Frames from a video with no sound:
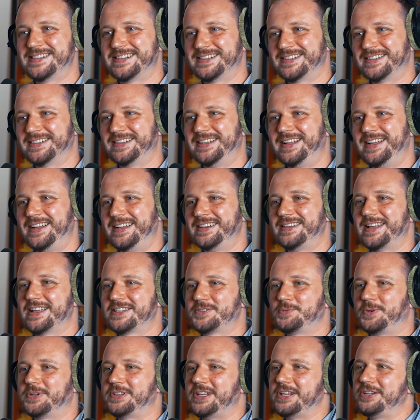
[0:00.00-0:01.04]
the that's
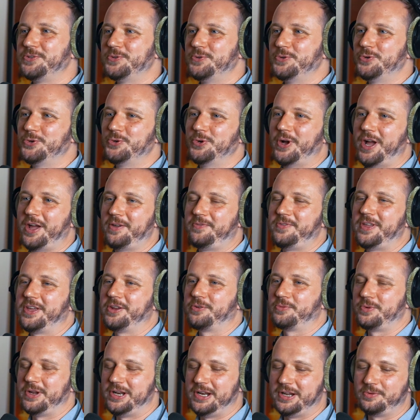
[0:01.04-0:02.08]
yeah. what they do i think
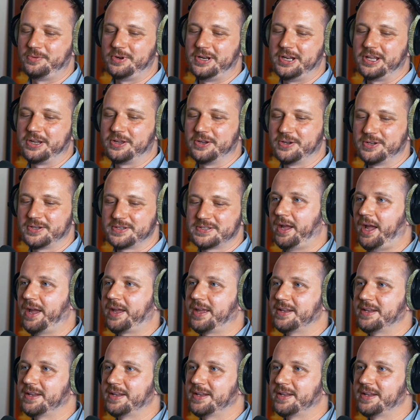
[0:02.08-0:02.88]
really really good i